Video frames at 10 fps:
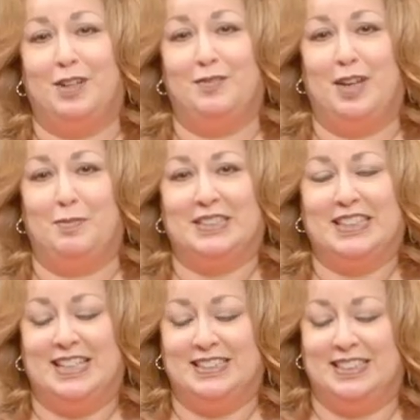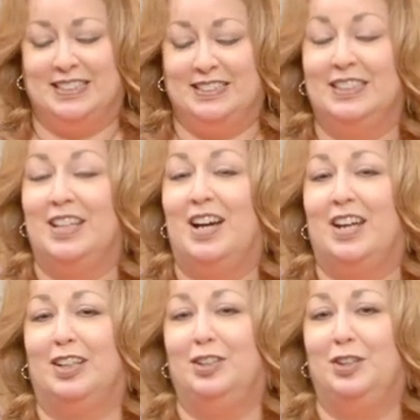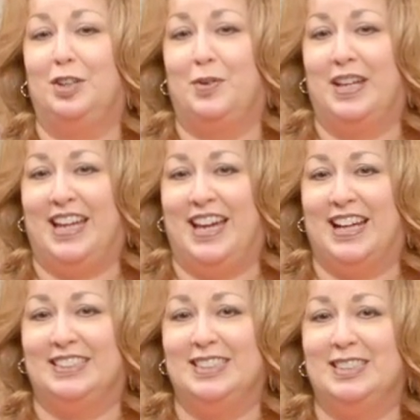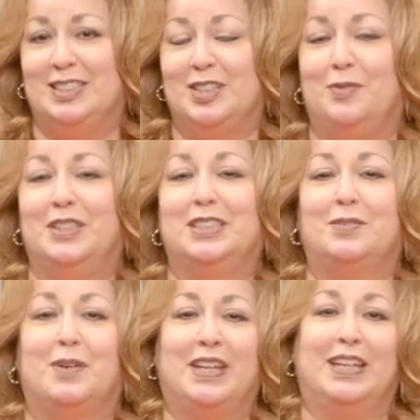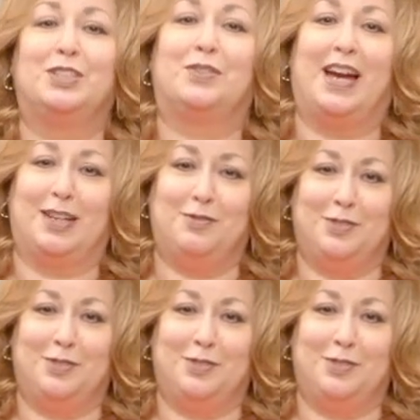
very famous cousin, the Honolulu queen cactus, which is where we get dragon